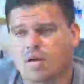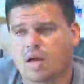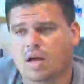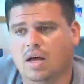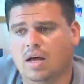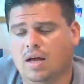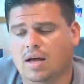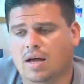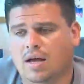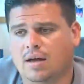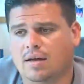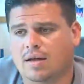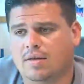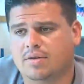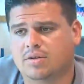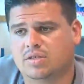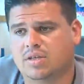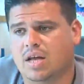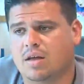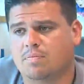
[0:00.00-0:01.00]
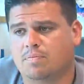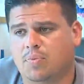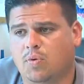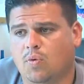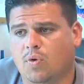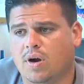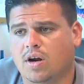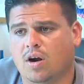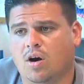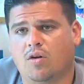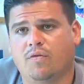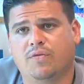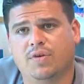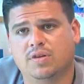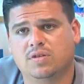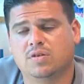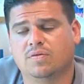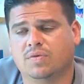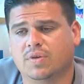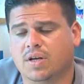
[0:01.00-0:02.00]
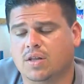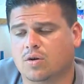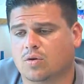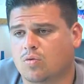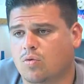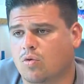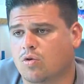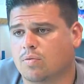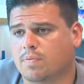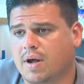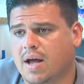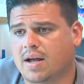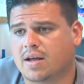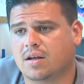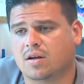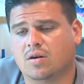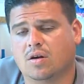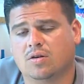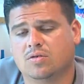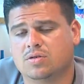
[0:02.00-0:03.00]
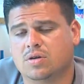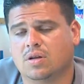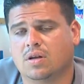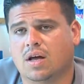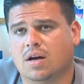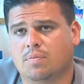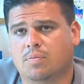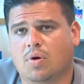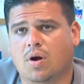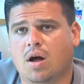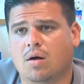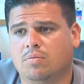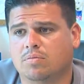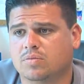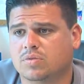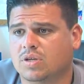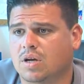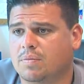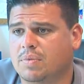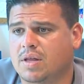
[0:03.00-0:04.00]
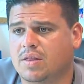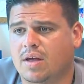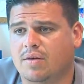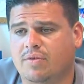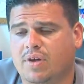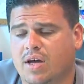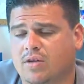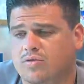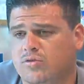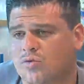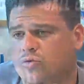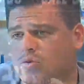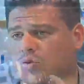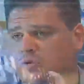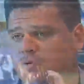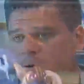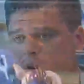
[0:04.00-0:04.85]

uh, at the same point, offensively, their quarterback can cause you a lot of problems. I mean, they've got two good